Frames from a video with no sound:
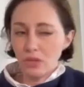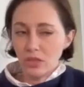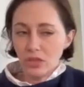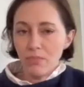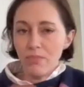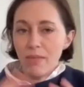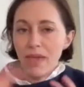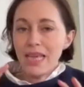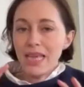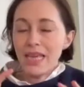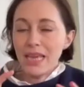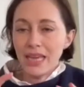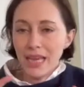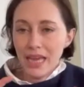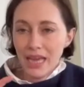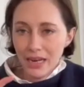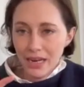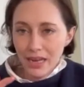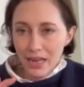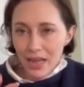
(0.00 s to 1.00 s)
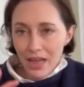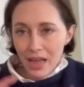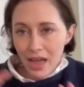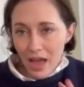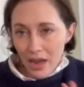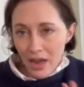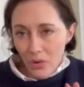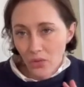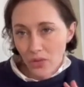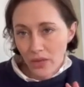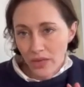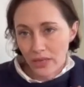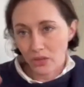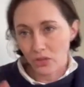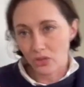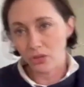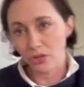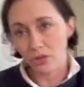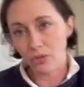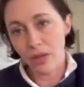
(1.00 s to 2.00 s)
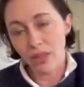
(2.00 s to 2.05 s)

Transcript: to making it, I don't think is true.